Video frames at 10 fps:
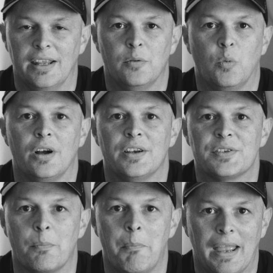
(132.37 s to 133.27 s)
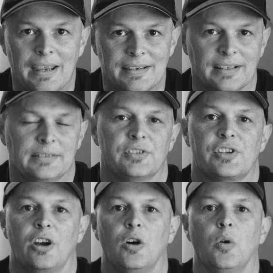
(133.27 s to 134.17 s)
It was amazing.
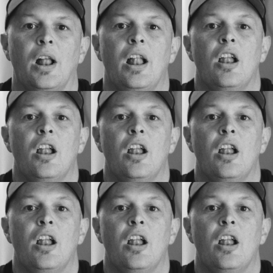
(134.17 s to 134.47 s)
So